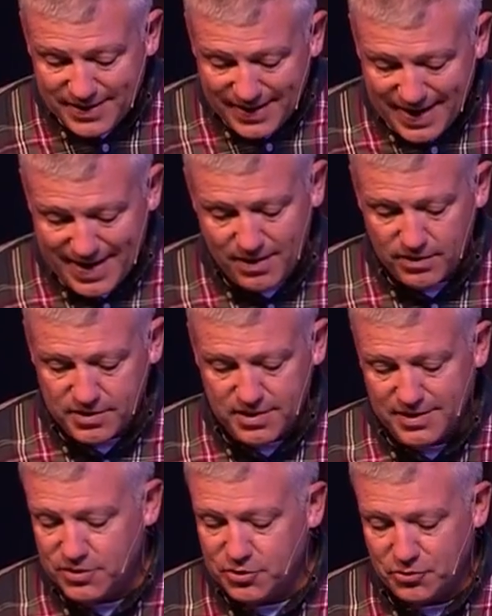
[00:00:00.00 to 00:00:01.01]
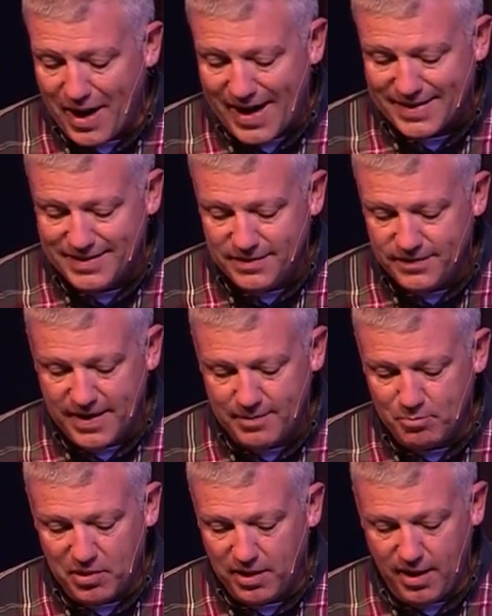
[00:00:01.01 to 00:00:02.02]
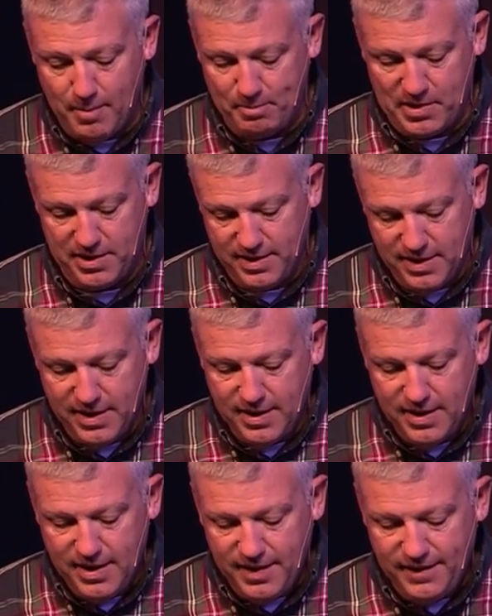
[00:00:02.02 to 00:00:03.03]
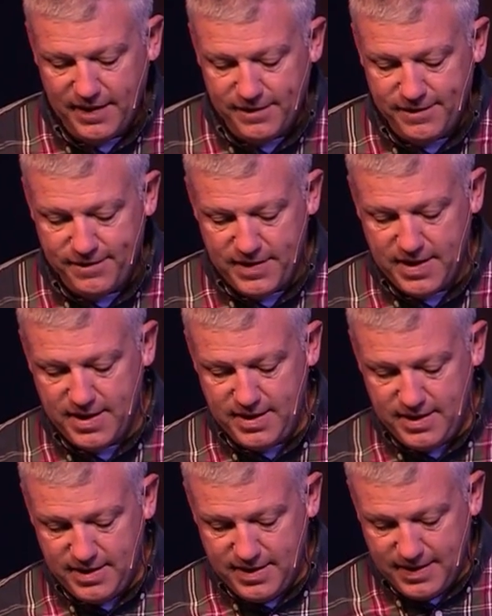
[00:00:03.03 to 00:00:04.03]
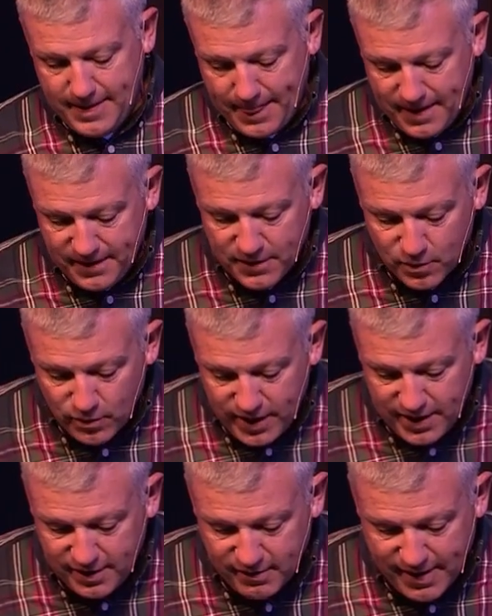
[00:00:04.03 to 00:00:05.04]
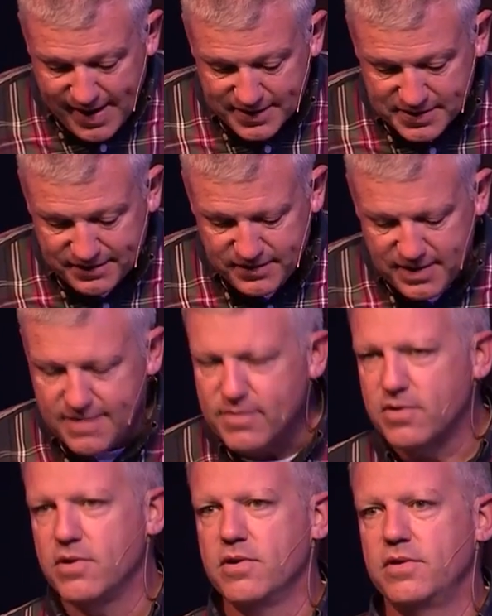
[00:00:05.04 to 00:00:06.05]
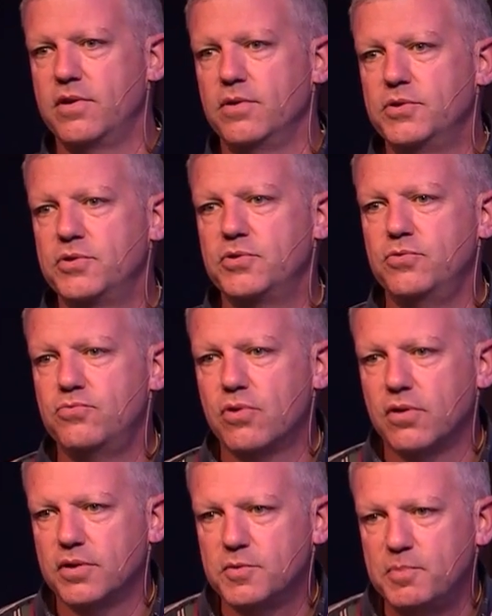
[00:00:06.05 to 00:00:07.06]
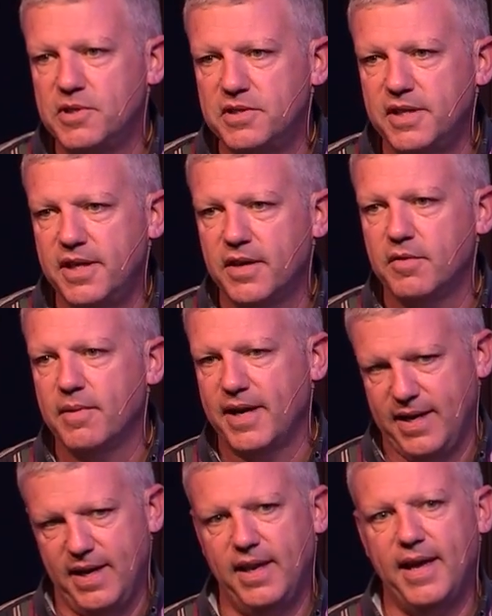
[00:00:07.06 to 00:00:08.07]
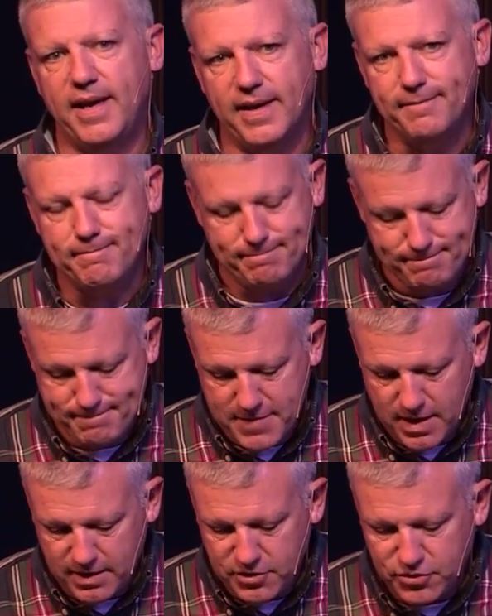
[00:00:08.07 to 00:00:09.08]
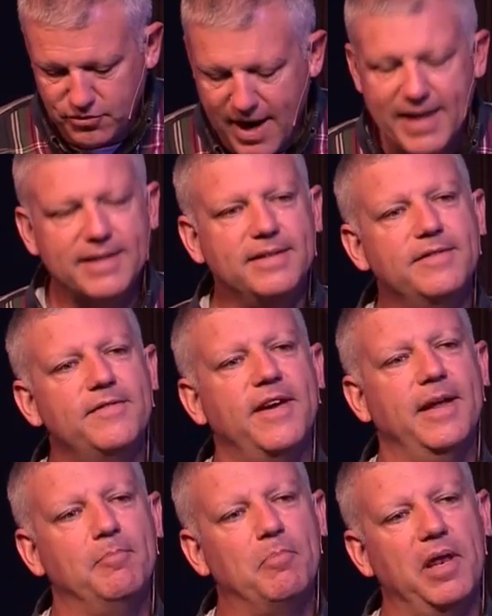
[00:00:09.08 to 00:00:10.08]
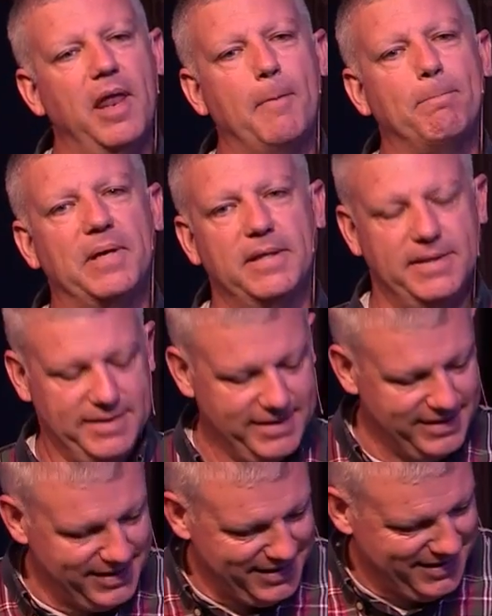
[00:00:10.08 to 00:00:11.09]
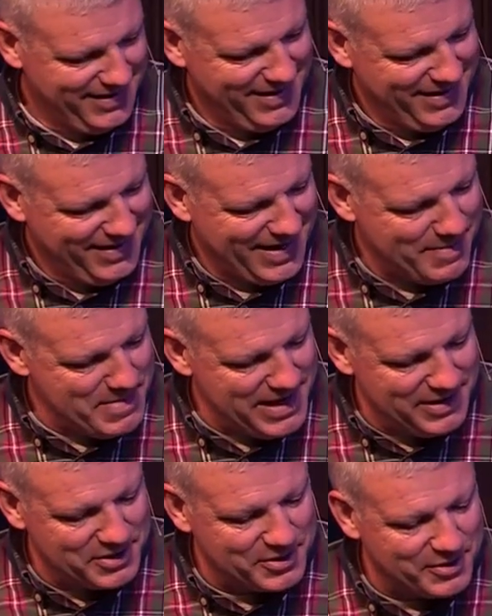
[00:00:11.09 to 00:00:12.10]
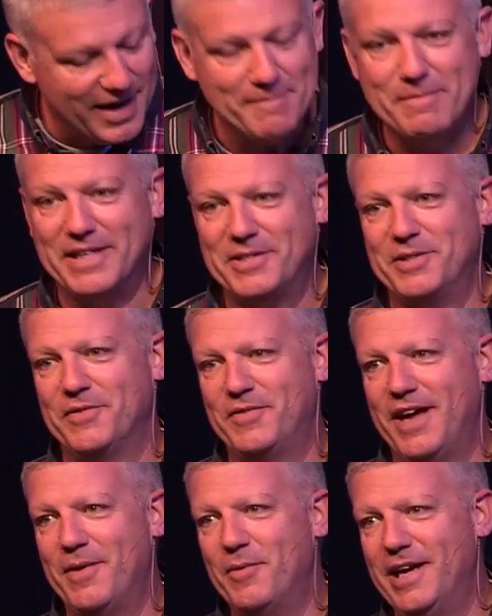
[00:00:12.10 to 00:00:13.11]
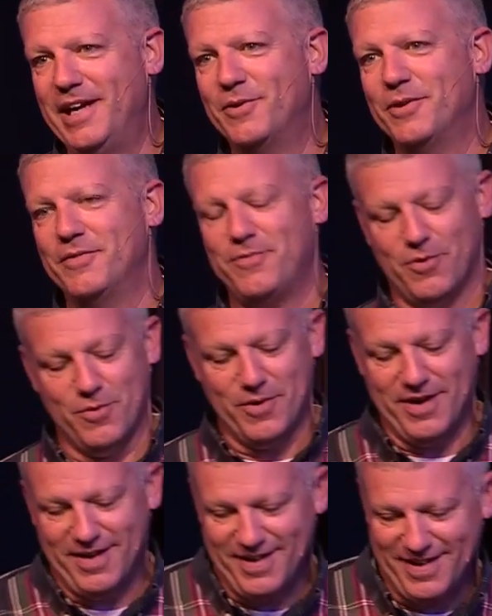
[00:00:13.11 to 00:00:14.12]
cows, attractive and plump, and they fed in the reed grass. I've never heard those two words put together, but I kind of like it. Attractive and plump. I may describe myself that way going forward.